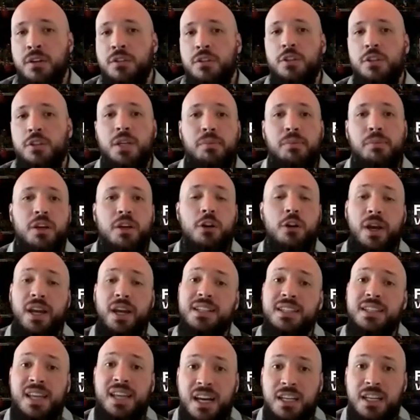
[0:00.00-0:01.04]
So this will be a
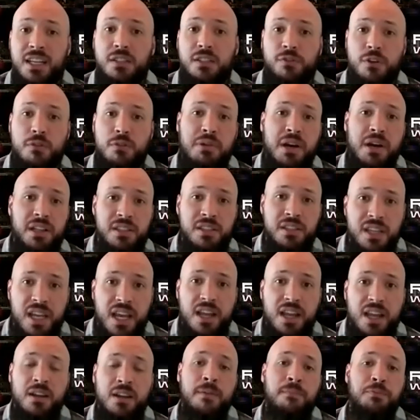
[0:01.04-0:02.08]
great test for Penn
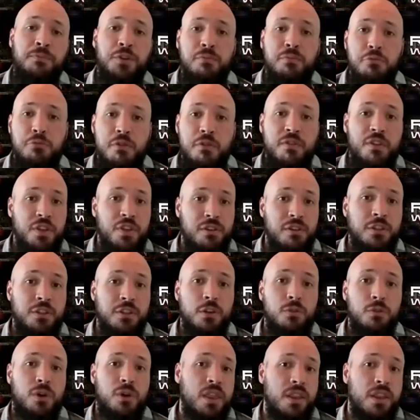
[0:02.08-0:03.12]
State to prove that they're
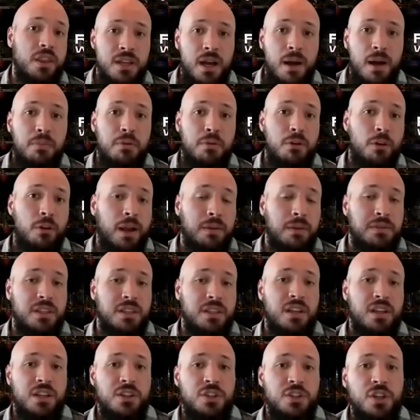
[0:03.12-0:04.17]
still one of the top programs in
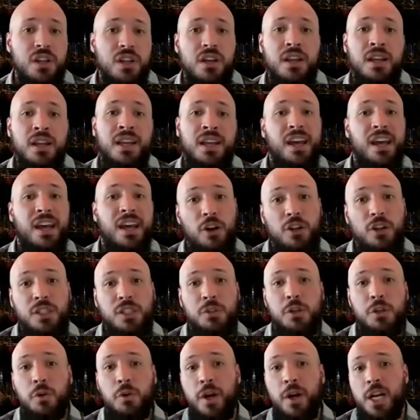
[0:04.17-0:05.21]
the nation, and
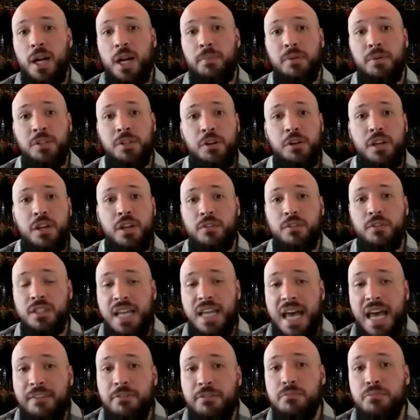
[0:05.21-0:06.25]
also a great opportunity for
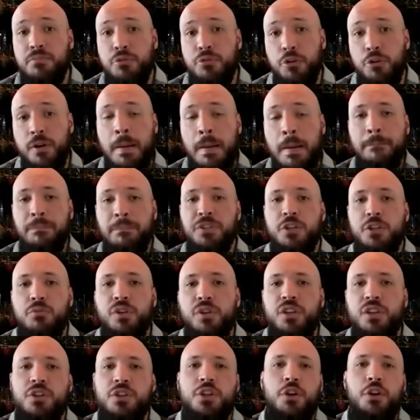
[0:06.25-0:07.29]
Davenport to
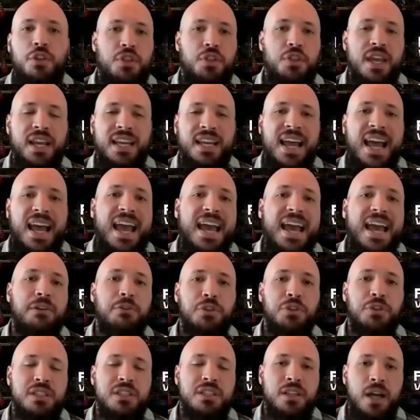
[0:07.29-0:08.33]
really show that they can hang
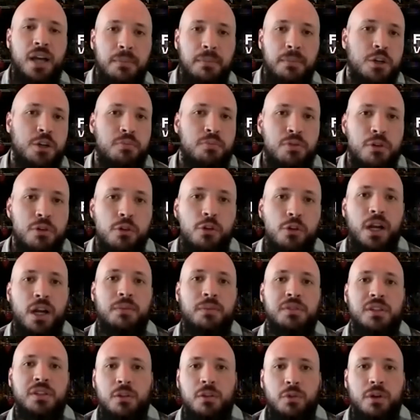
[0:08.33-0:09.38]
with these top-tier
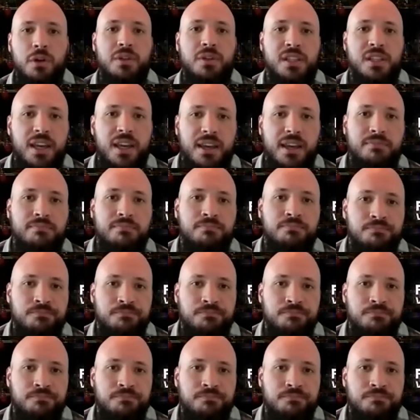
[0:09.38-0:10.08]
programs in the women's game.